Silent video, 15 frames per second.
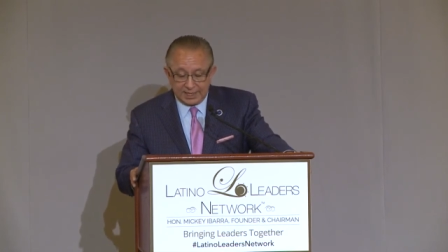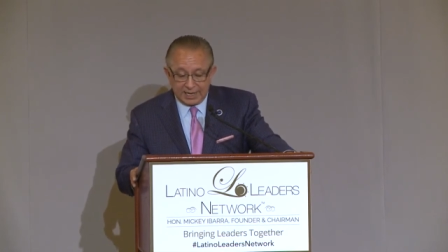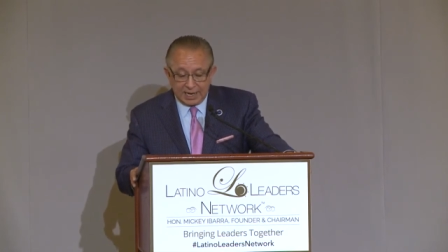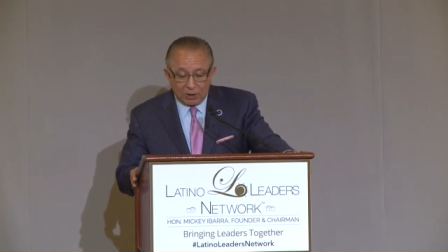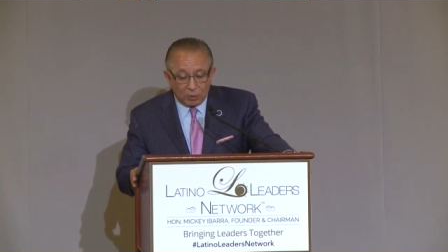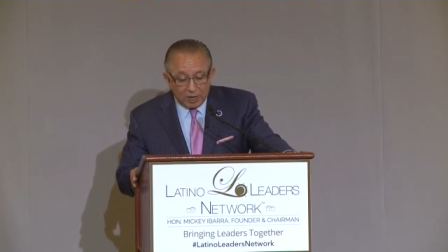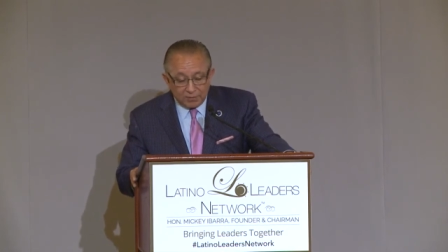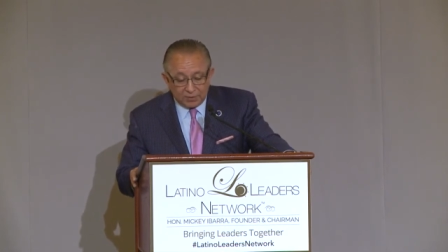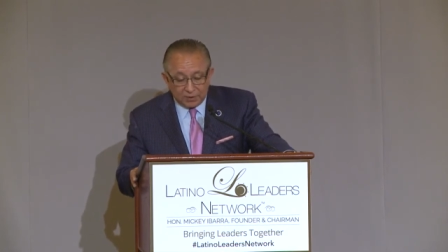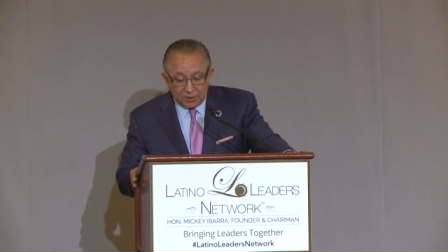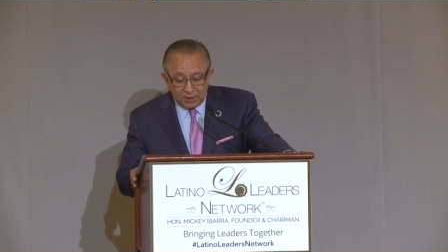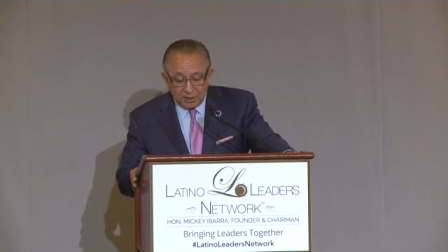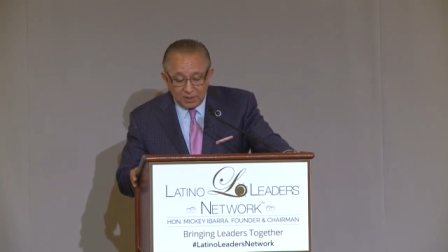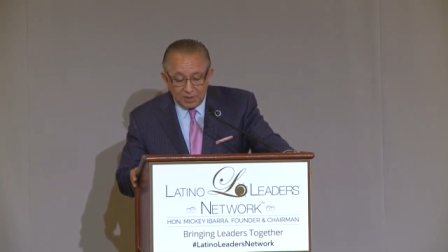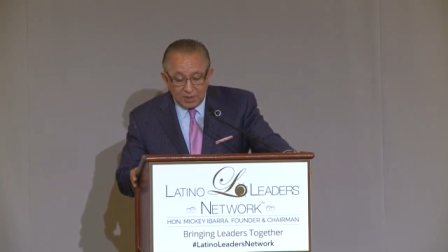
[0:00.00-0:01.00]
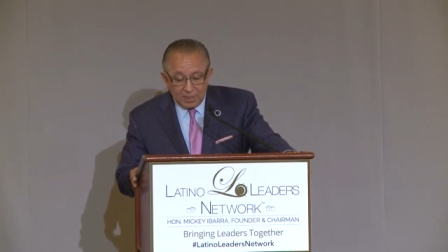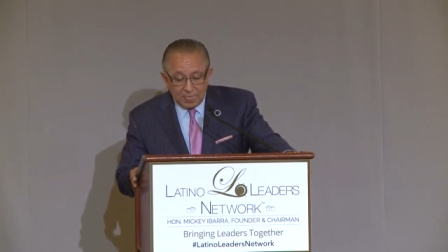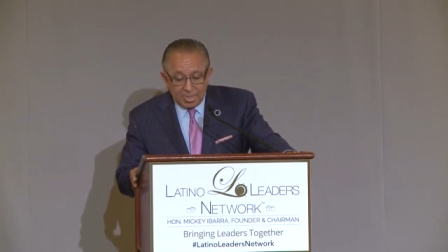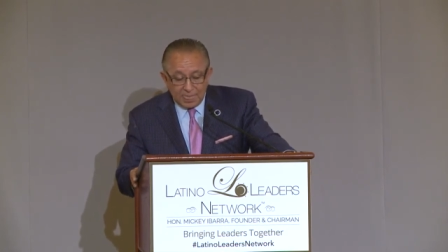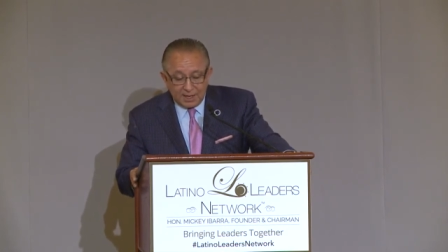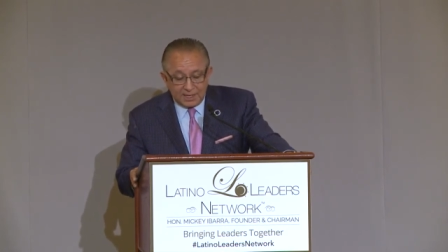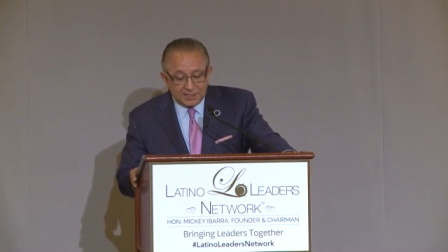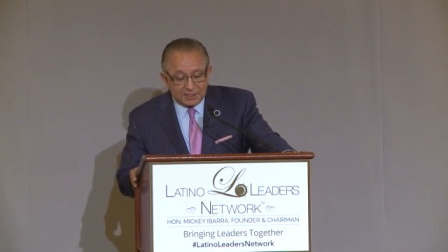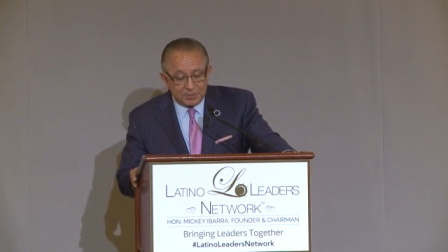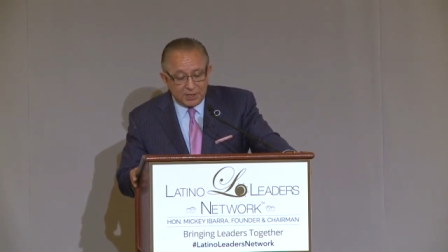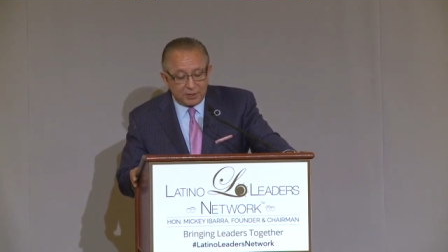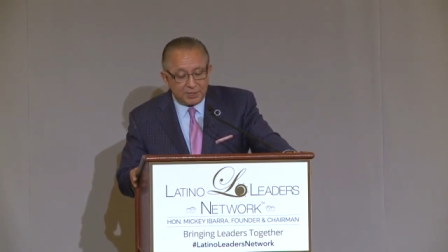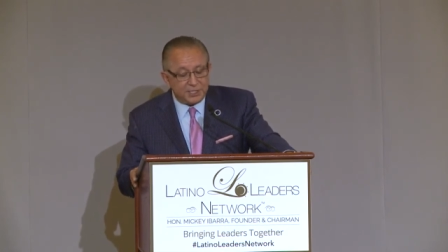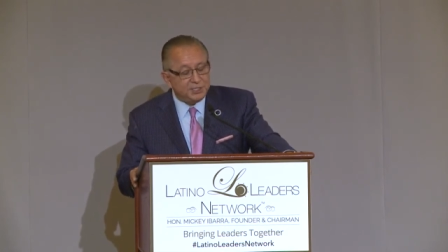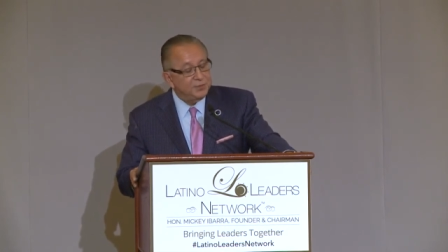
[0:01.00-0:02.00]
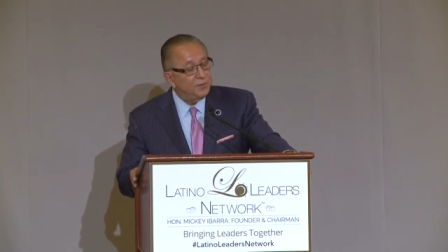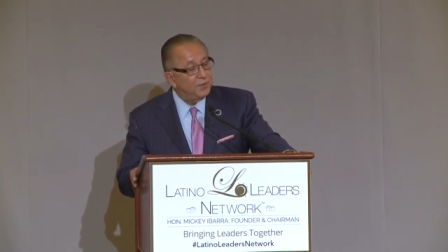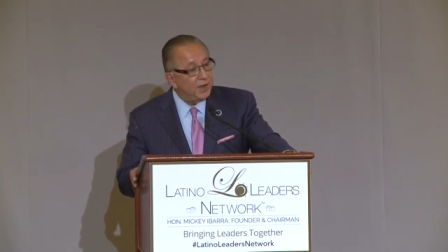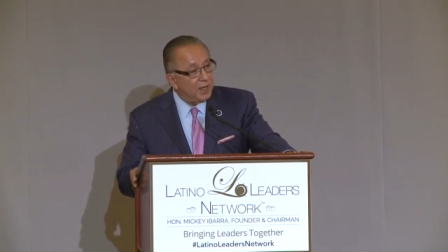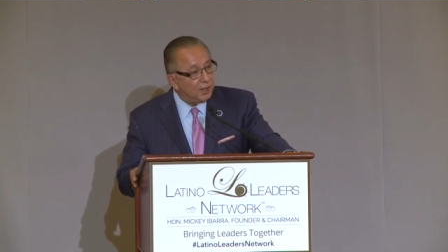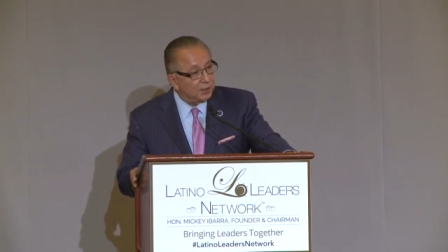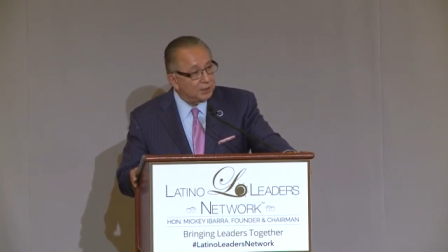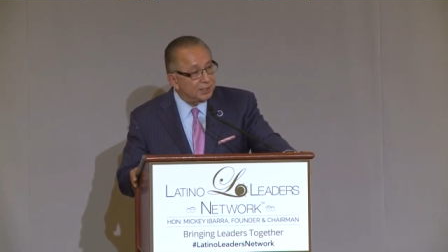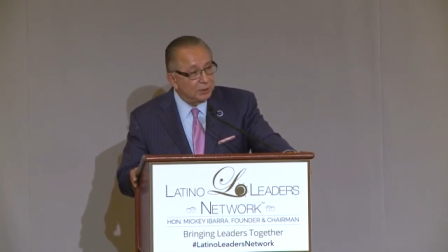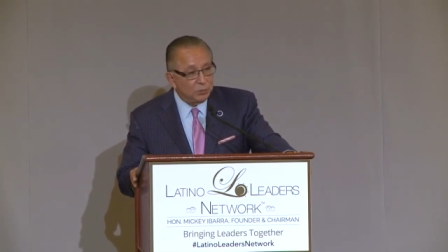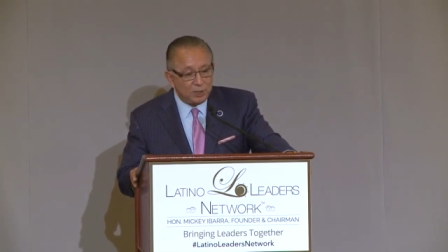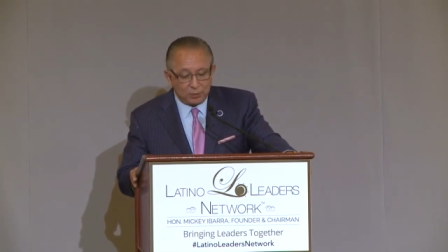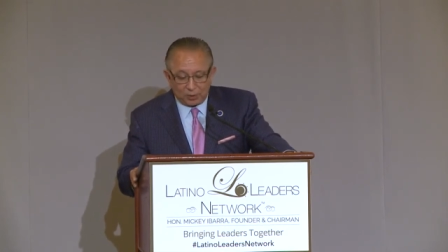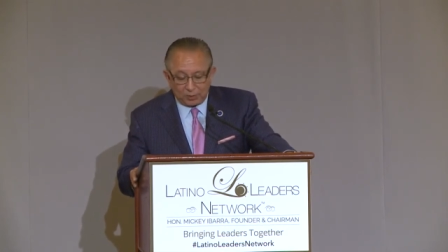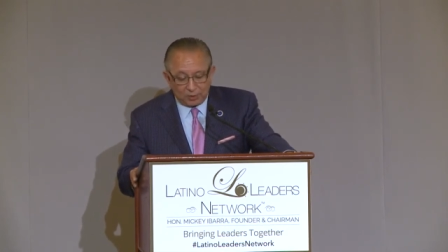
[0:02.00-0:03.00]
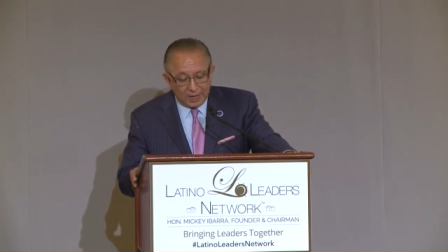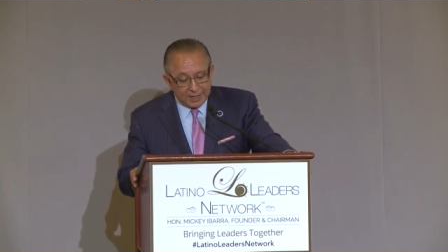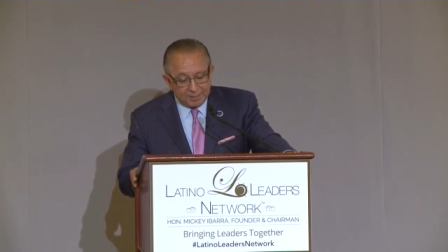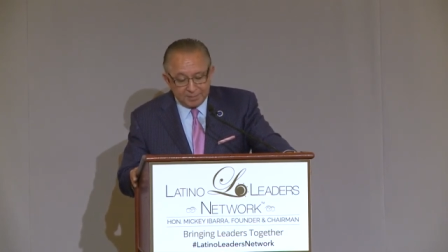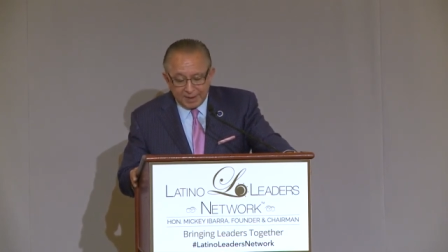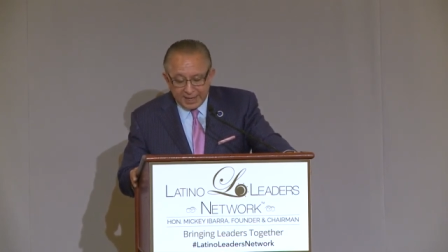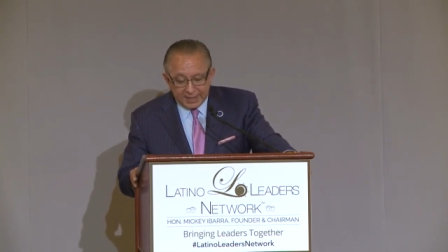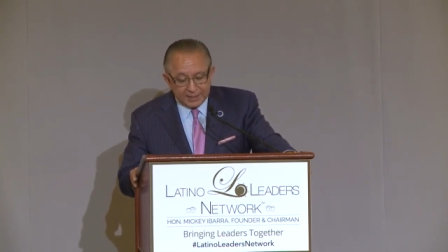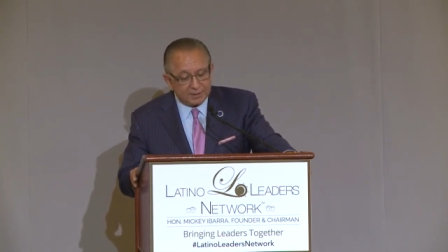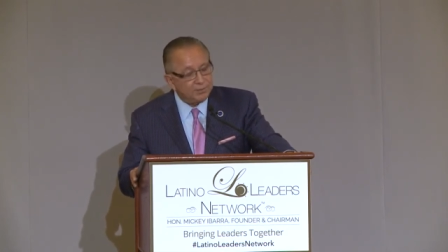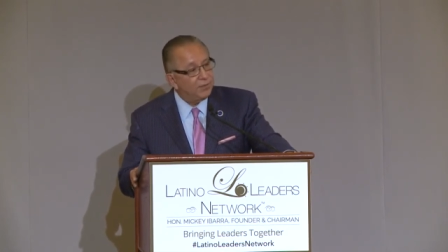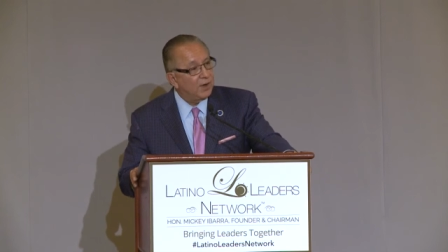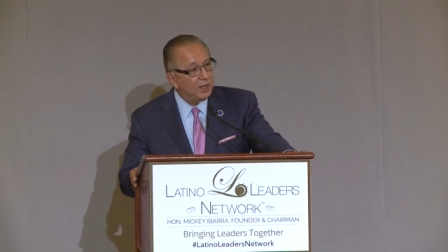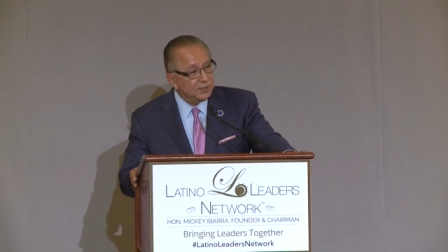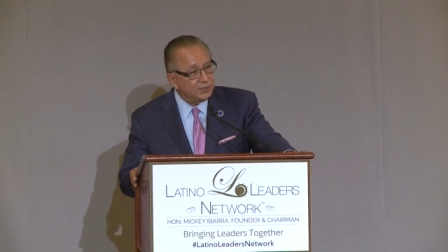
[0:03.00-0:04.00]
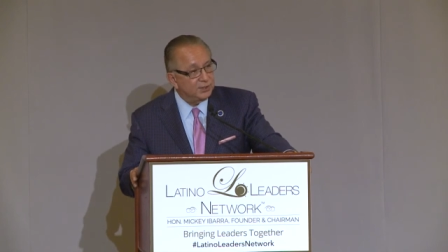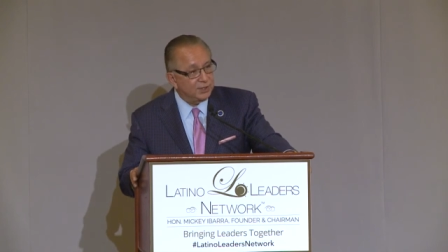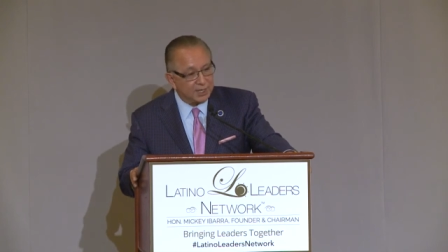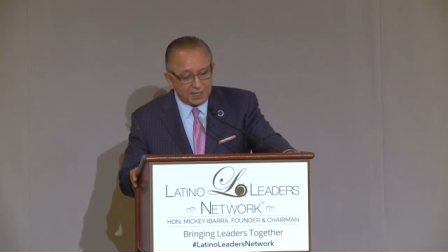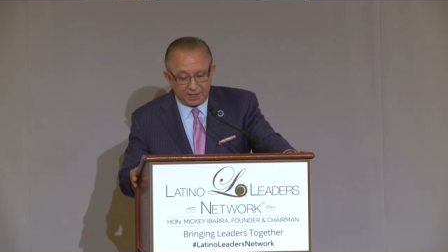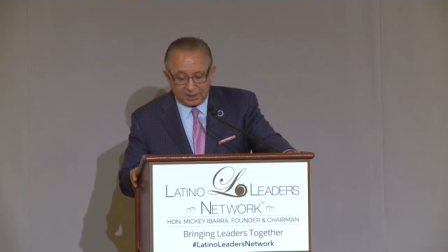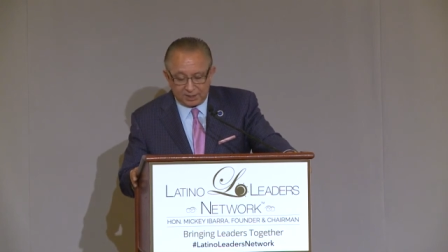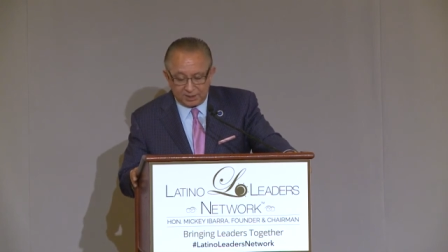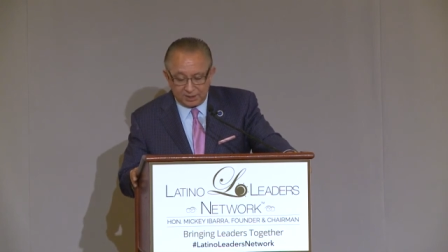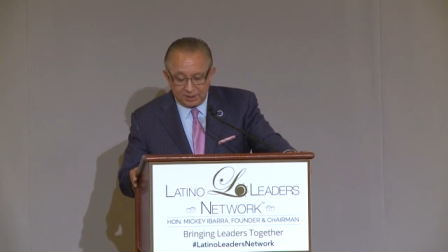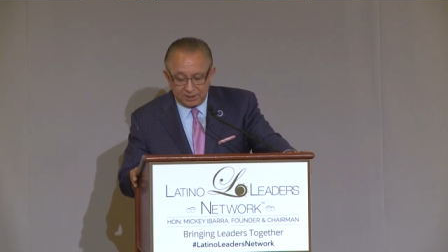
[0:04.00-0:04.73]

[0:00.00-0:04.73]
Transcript: However, his marriage failed and we were right back in foster care.